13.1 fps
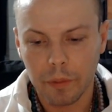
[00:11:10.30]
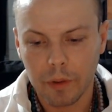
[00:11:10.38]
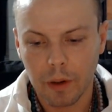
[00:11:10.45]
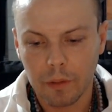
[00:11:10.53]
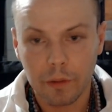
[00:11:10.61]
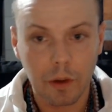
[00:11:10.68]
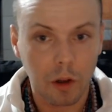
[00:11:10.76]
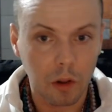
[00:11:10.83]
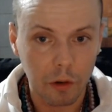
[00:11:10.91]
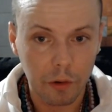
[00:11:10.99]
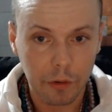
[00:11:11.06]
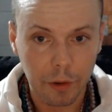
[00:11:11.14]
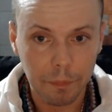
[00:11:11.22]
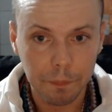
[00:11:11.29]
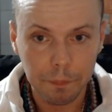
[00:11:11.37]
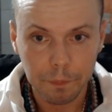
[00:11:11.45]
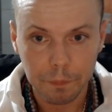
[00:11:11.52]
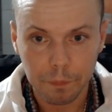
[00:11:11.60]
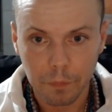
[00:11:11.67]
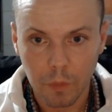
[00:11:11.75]
seclusion,
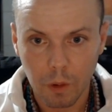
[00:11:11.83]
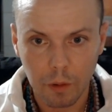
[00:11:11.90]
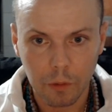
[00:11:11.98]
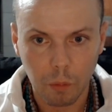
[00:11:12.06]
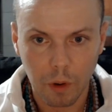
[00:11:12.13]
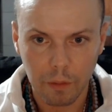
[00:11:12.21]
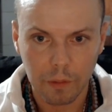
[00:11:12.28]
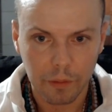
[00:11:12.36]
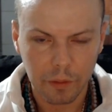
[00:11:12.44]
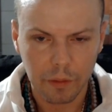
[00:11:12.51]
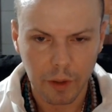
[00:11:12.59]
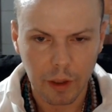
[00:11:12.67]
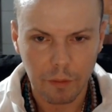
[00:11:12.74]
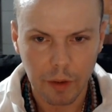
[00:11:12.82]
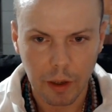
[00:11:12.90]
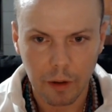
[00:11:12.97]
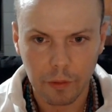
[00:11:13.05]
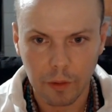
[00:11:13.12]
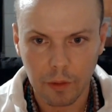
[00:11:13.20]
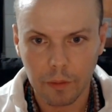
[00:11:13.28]
is one of its
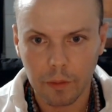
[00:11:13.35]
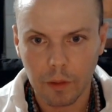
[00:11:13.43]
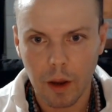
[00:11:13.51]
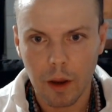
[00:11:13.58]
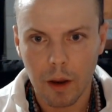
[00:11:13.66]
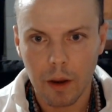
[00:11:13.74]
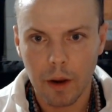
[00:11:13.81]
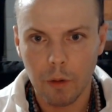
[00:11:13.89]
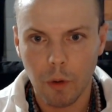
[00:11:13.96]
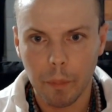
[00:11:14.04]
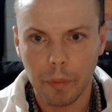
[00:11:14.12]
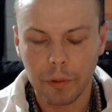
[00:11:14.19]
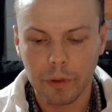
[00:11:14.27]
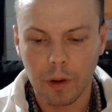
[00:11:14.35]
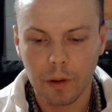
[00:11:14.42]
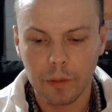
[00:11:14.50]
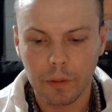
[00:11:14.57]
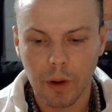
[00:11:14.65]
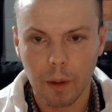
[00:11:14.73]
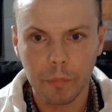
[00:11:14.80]
significations. It
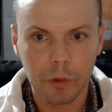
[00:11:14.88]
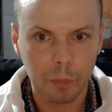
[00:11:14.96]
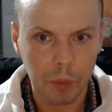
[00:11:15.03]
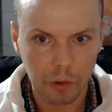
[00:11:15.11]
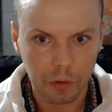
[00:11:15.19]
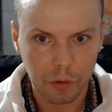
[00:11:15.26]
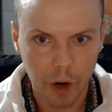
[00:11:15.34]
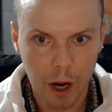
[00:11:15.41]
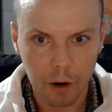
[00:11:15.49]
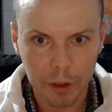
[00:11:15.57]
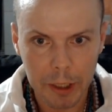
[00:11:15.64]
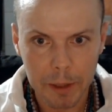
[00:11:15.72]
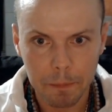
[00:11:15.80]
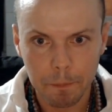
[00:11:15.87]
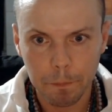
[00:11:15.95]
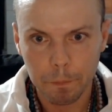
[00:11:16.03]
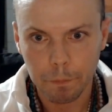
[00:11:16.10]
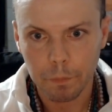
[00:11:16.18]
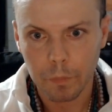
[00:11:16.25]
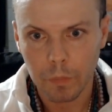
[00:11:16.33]
represents spirituality.
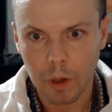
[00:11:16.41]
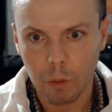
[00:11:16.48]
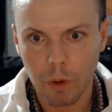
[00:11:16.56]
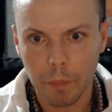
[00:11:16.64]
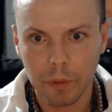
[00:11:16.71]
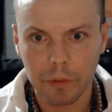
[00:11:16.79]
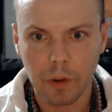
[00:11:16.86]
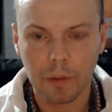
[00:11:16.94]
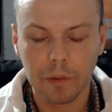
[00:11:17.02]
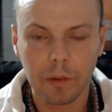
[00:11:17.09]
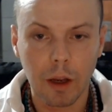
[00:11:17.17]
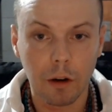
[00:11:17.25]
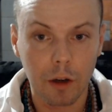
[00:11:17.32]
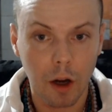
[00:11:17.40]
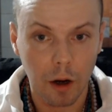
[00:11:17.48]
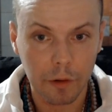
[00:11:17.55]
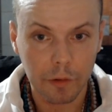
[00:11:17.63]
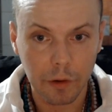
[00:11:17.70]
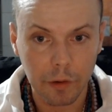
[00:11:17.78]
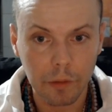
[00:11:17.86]
It represents the
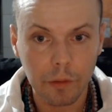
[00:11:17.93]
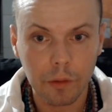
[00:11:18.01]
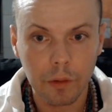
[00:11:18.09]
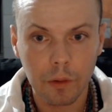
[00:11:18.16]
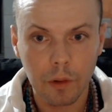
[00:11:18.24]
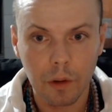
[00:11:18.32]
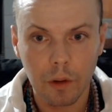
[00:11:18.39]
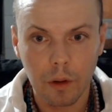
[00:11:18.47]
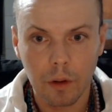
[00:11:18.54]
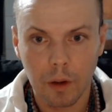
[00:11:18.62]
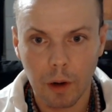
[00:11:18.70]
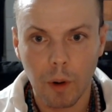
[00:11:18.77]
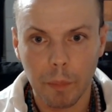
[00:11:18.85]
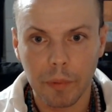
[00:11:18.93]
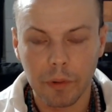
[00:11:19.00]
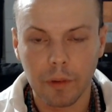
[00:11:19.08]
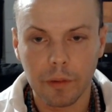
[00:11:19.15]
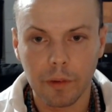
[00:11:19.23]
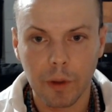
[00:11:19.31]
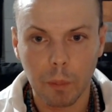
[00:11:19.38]
unconscious. It represents
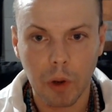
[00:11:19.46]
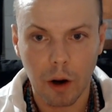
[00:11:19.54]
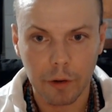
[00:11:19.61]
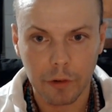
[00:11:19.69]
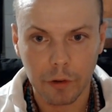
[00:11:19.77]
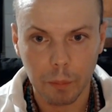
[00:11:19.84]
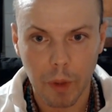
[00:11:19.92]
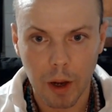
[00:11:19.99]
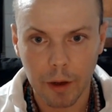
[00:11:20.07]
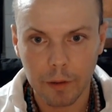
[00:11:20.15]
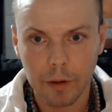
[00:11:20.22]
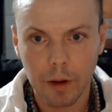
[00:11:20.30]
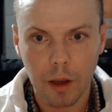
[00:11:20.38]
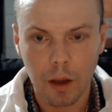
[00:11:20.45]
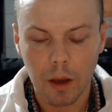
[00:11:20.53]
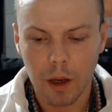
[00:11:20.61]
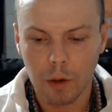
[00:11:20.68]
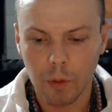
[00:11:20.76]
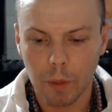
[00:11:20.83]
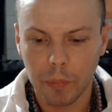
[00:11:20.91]
the subconscious mind.
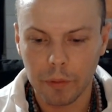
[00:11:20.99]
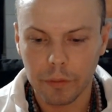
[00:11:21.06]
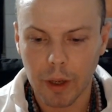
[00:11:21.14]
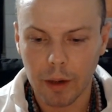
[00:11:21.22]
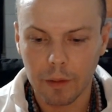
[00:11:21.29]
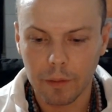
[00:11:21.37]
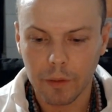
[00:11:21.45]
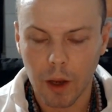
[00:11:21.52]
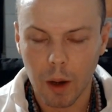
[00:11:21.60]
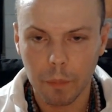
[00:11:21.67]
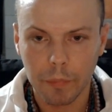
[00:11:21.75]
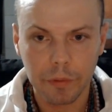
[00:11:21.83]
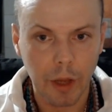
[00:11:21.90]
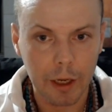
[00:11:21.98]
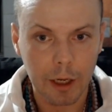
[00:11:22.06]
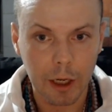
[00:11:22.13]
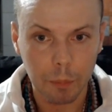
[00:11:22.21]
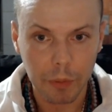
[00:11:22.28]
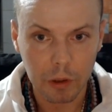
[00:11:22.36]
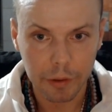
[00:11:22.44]
It represents psychic
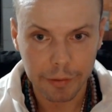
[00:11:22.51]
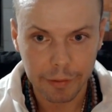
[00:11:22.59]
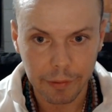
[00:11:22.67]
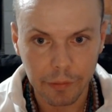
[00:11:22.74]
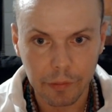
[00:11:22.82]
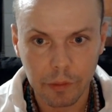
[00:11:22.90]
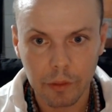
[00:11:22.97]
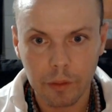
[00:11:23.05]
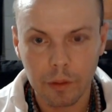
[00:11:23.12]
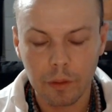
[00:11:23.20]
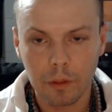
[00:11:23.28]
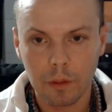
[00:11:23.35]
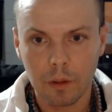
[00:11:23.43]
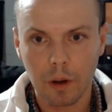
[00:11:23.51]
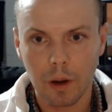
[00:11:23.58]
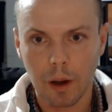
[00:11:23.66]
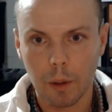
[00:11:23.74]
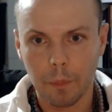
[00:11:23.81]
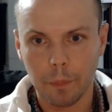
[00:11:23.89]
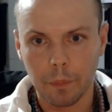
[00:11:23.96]
abilities. Um,